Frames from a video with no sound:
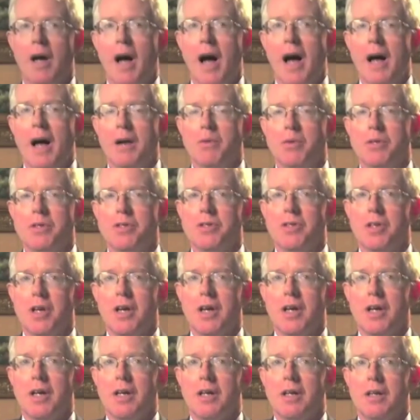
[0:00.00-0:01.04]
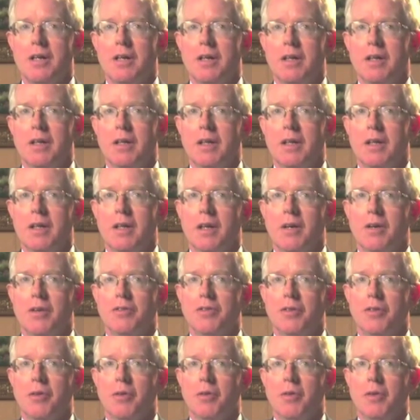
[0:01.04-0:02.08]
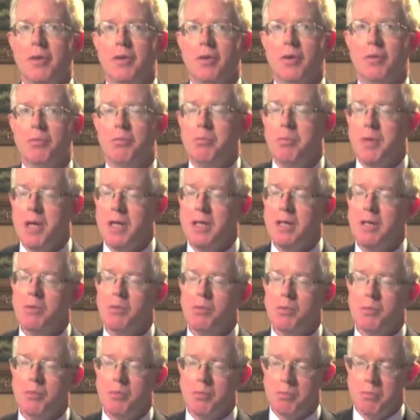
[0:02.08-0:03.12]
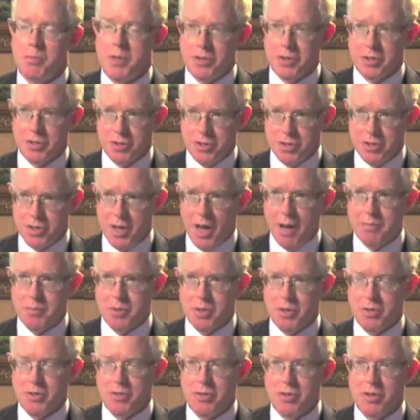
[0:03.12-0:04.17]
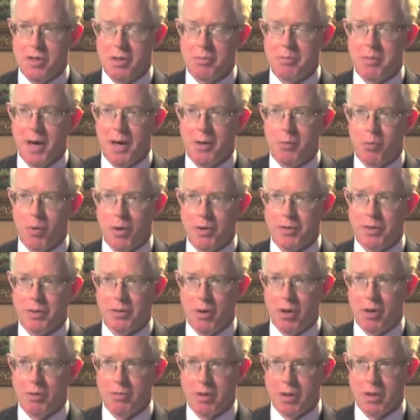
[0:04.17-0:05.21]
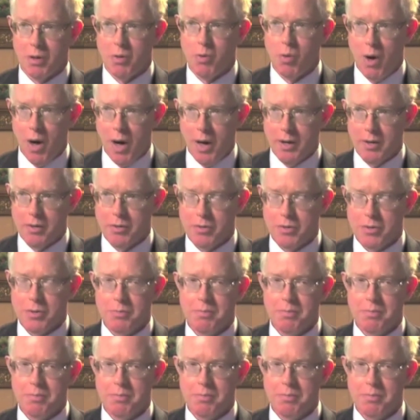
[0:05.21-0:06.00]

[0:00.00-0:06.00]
I would say there are many misconceptions about what the law requires.